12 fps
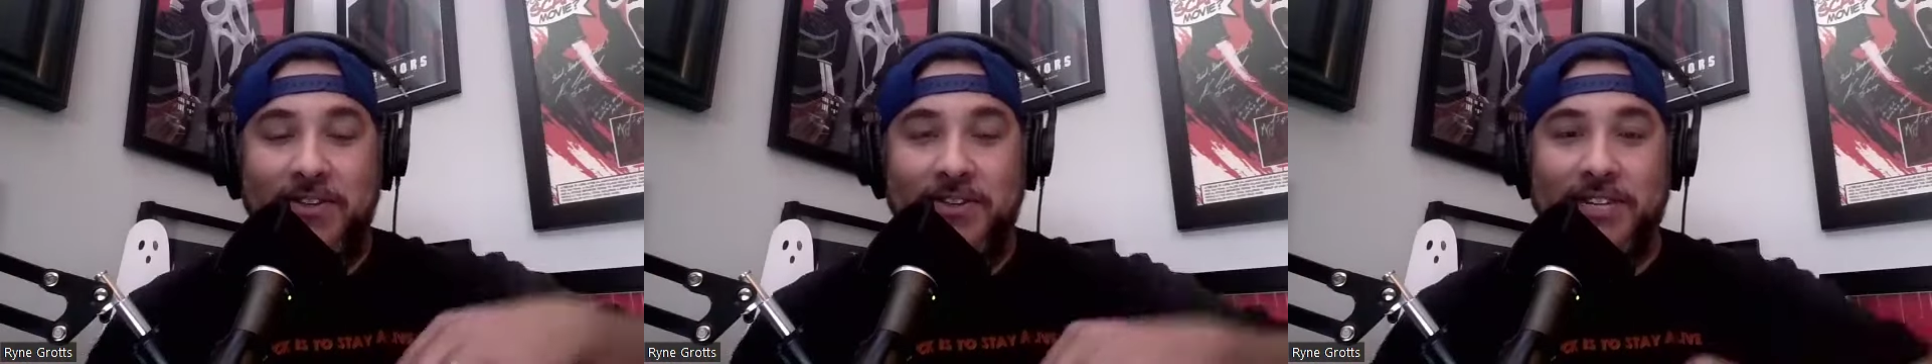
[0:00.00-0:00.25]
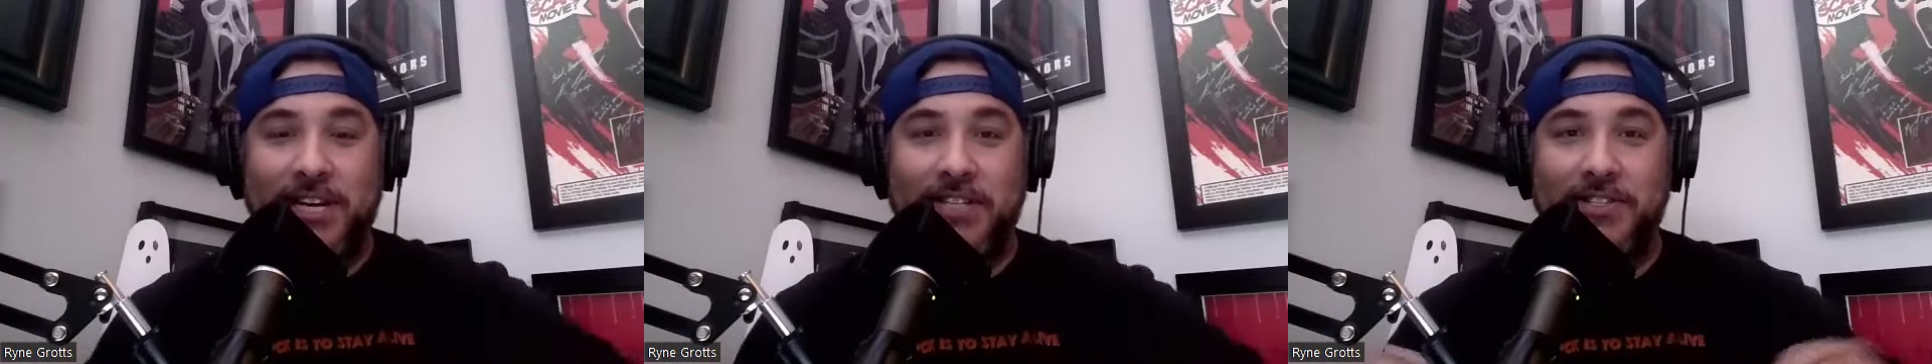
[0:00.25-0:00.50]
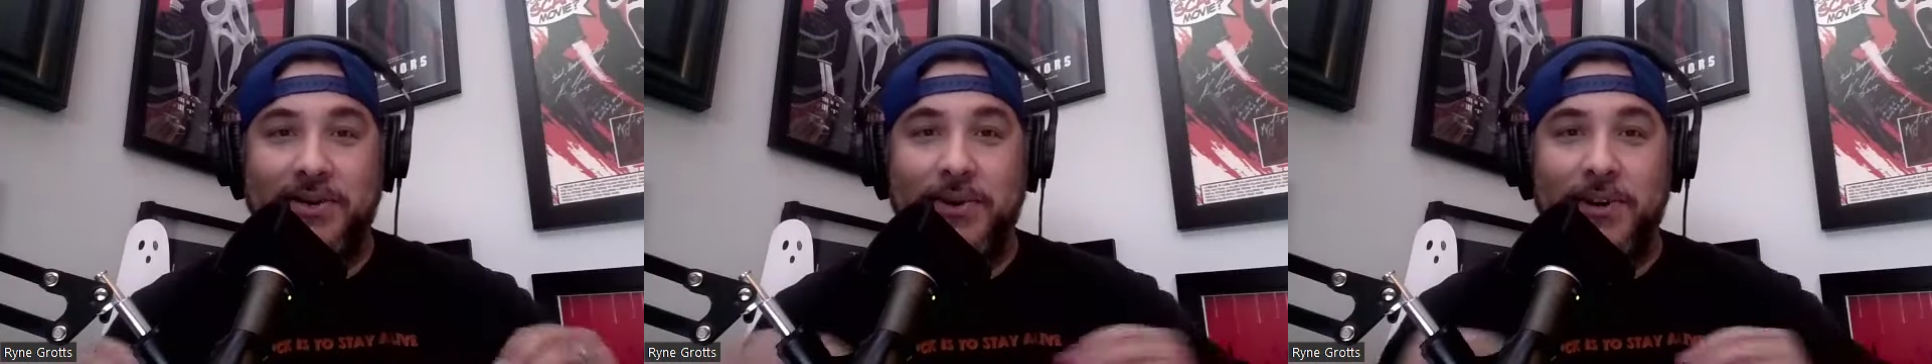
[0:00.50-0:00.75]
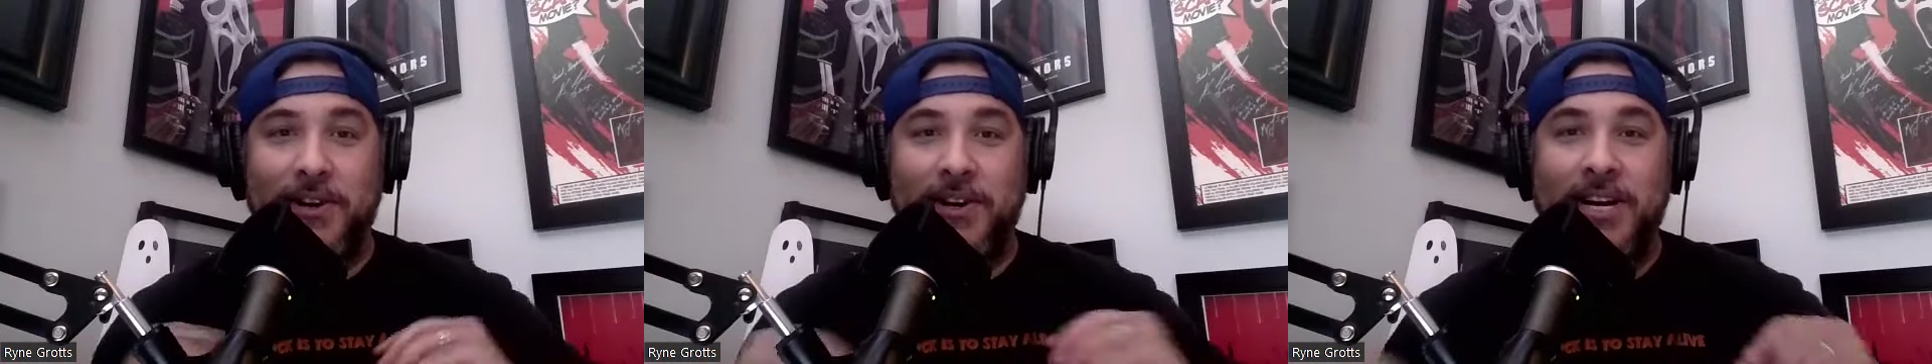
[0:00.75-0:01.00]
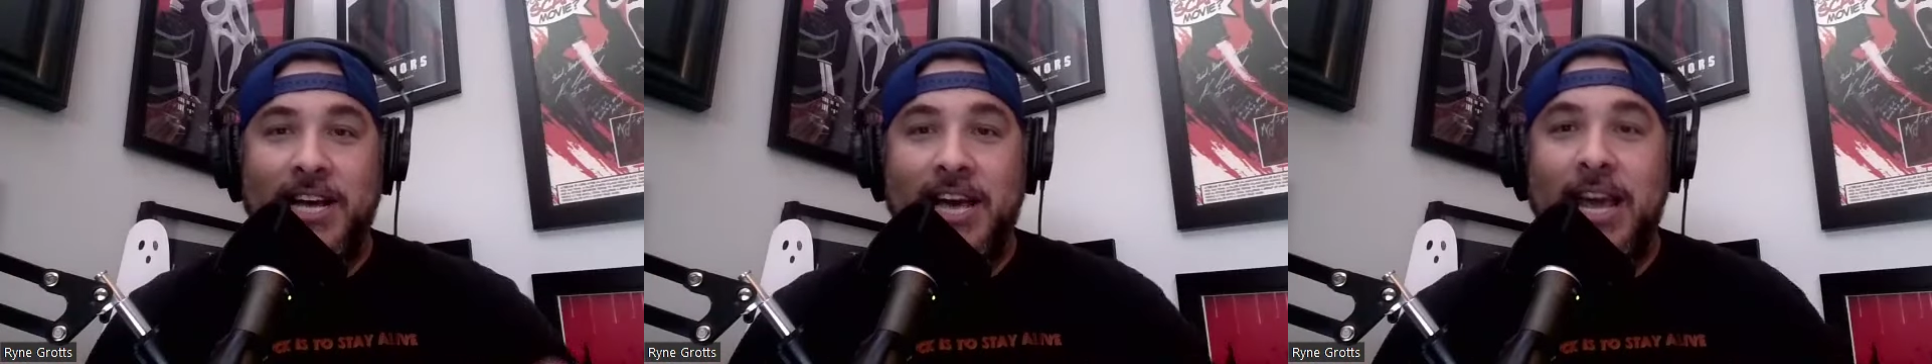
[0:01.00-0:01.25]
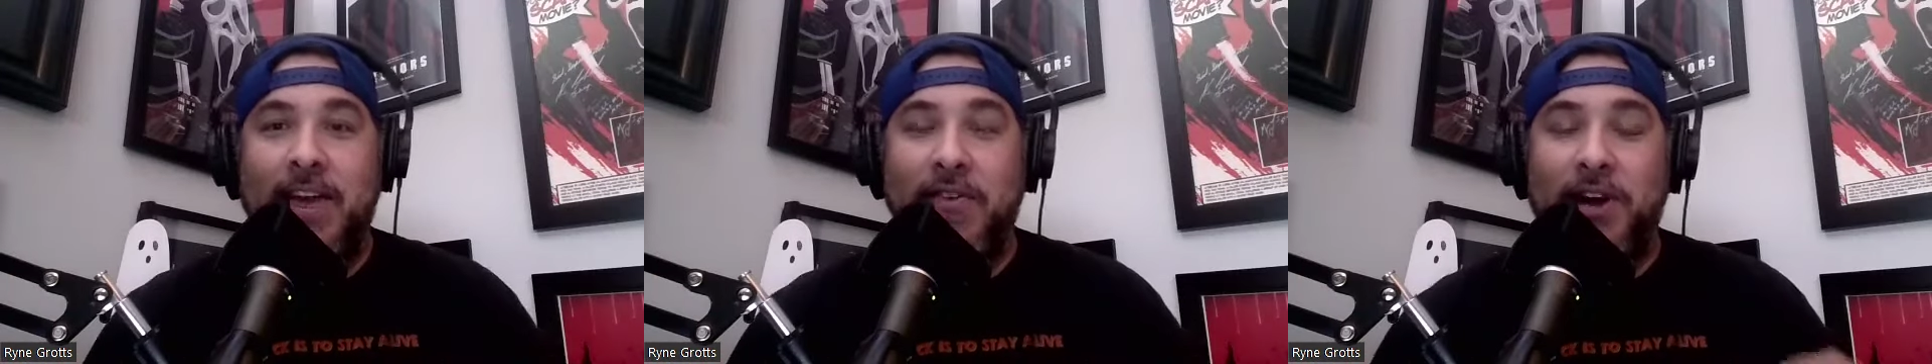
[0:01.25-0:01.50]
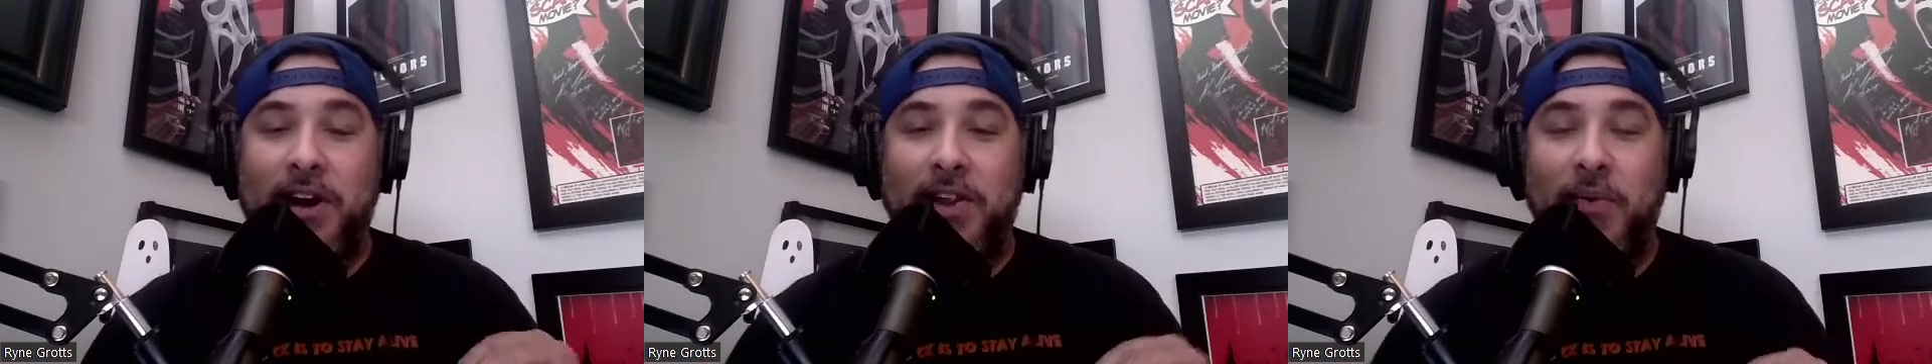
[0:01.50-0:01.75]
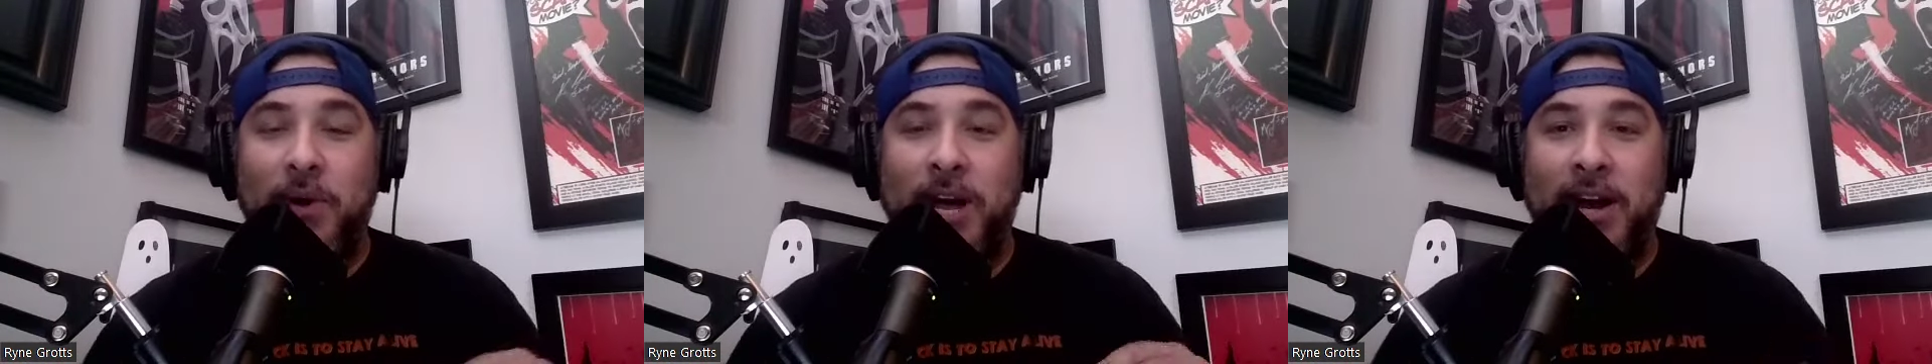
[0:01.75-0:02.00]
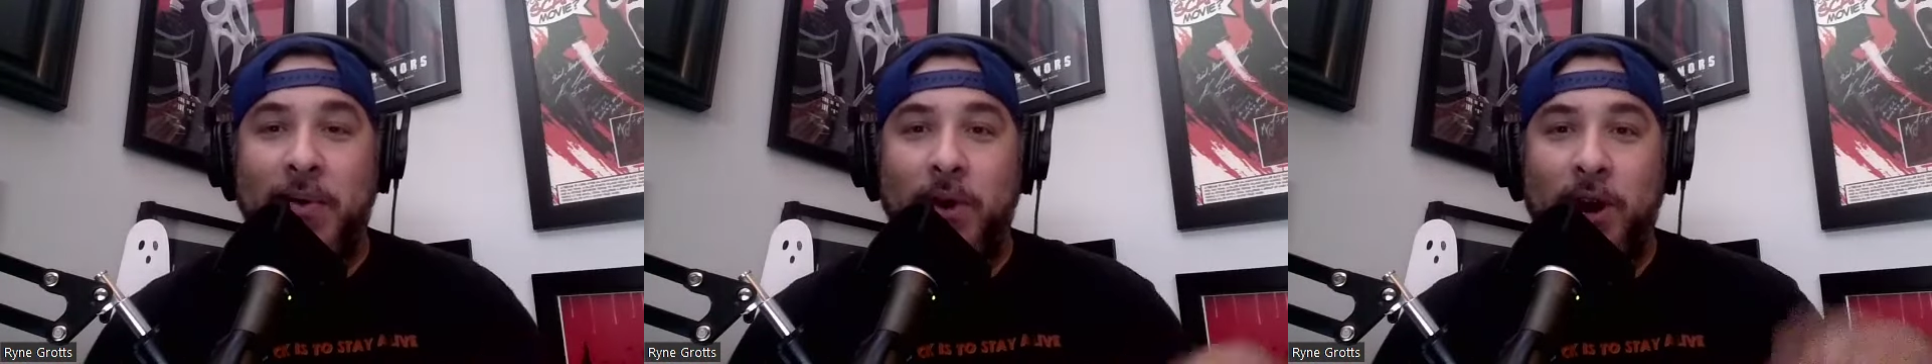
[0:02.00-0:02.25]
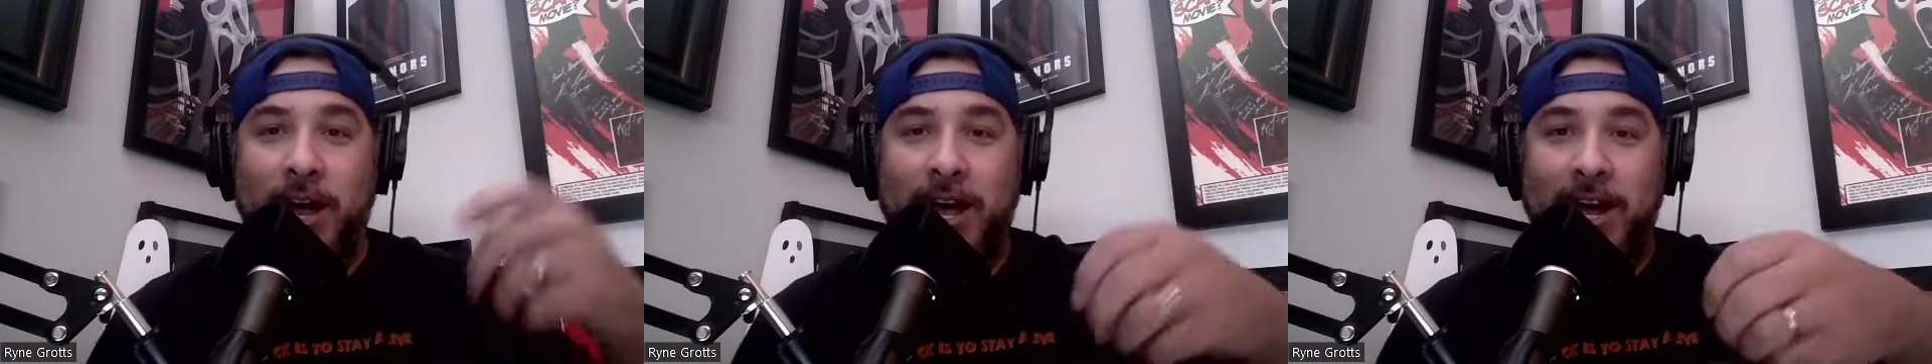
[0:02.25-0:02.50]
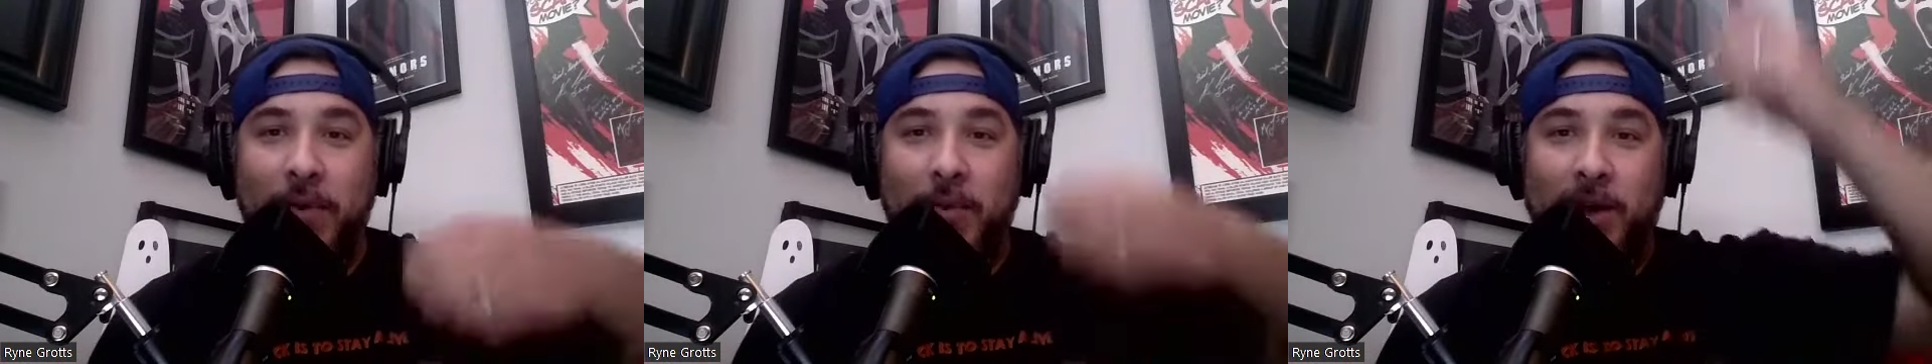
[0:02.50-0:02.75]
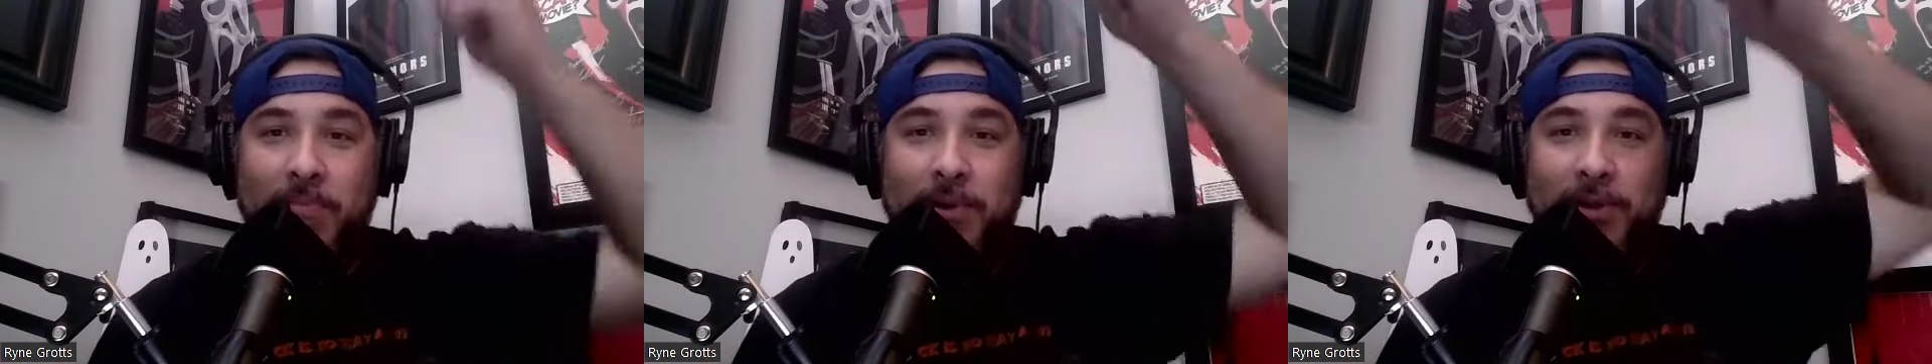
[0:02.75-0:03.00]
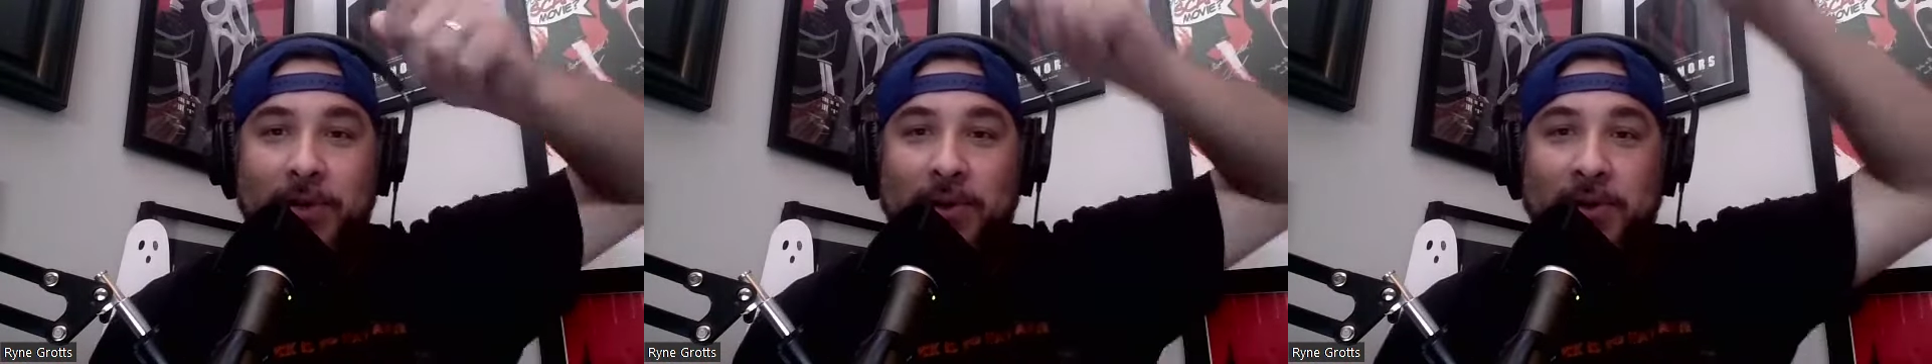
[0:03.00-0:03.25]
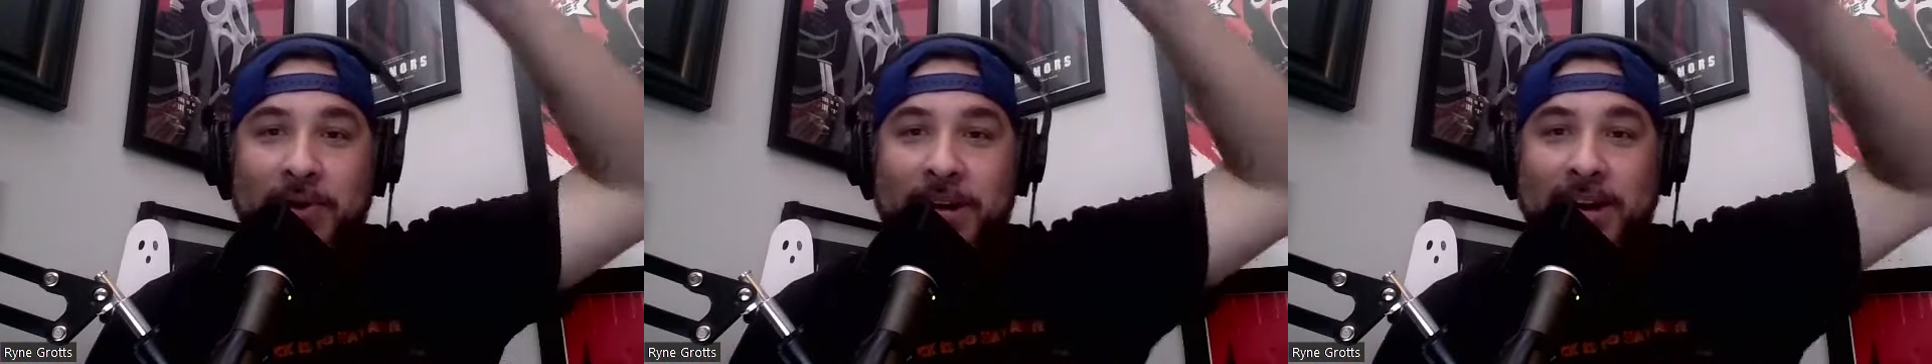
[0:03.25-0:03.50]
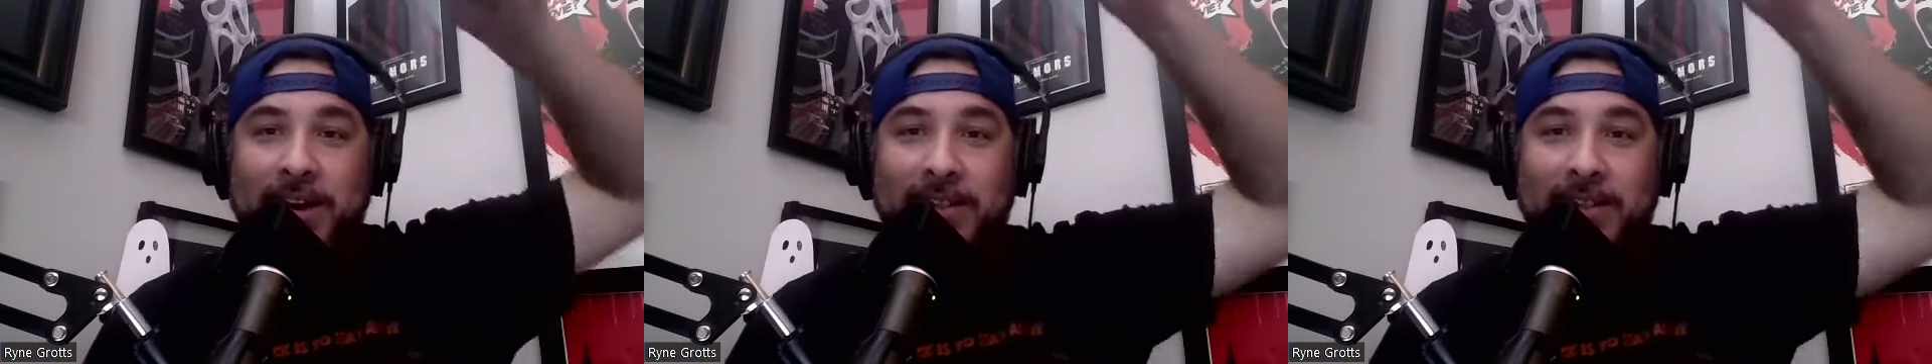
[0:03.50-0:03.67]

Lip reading: There's like a sewer and every Halloween I want to hang a red balloon